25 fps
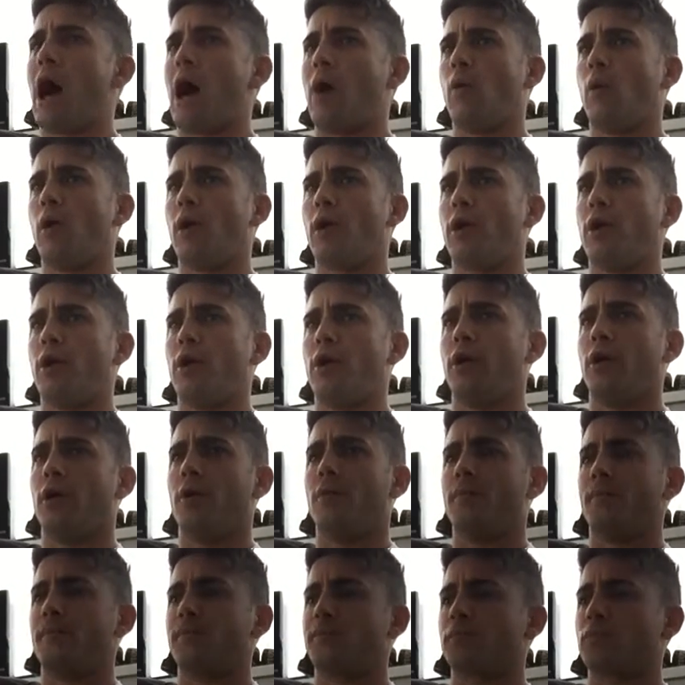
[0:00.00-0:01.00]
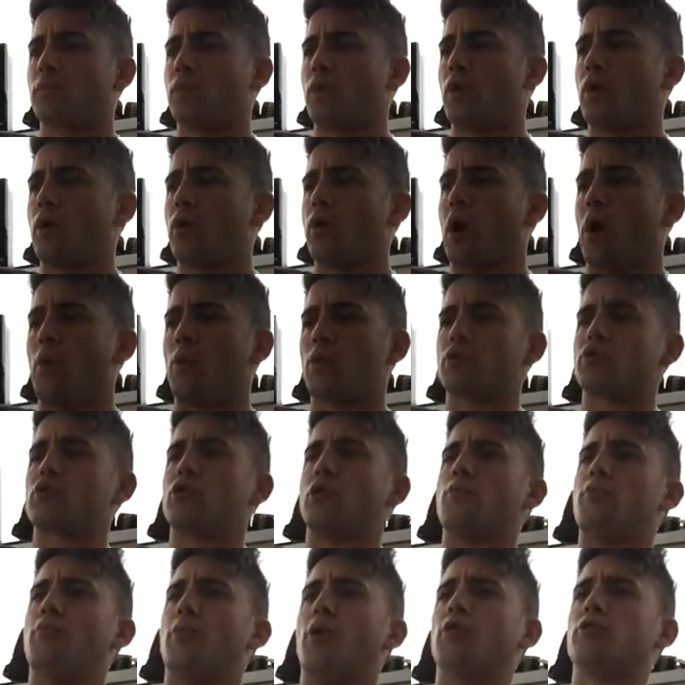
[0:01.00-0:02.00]
I want to
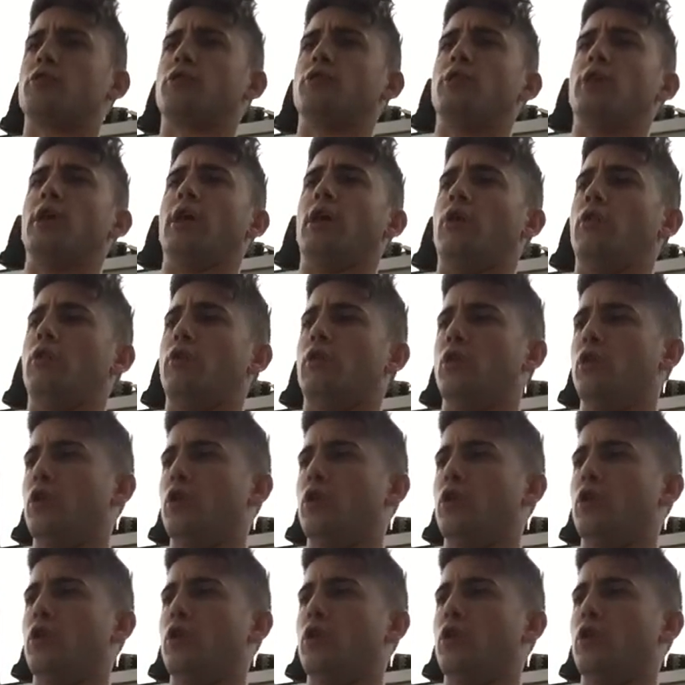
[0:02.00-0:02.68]
start bulking now.